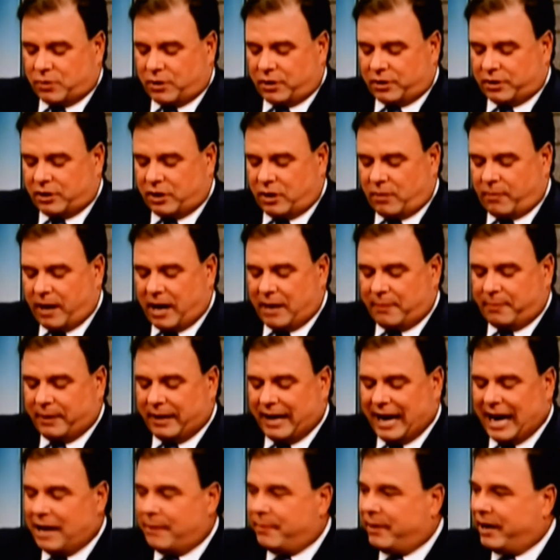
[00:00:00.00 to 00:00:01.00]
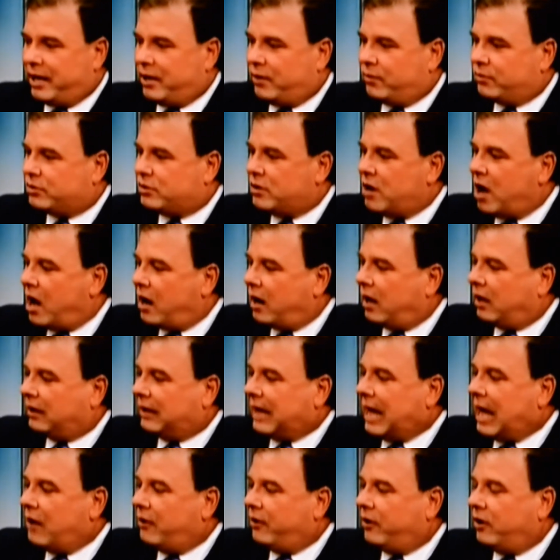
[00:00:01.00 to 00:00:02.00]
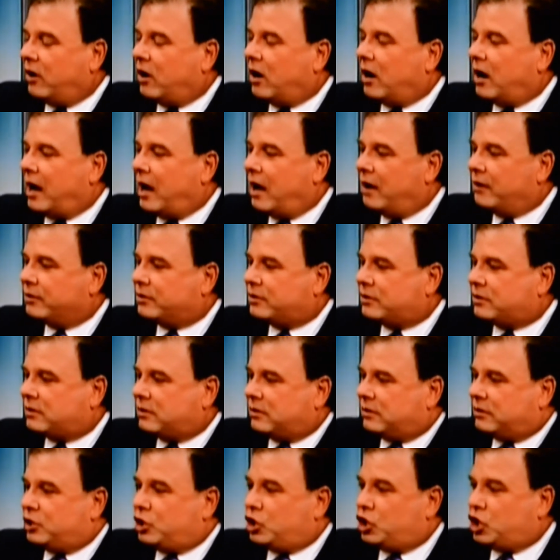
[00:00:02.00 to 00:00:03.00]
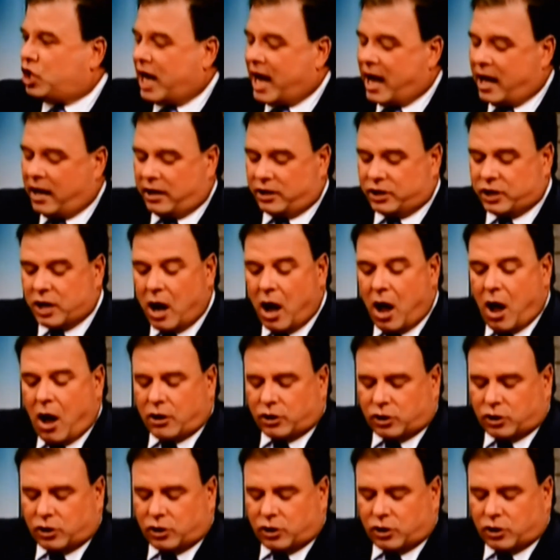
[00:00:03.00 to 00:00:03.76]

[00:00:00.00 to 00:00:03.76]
is worse than their bite, but anybody who's not allowed in our house, challenge.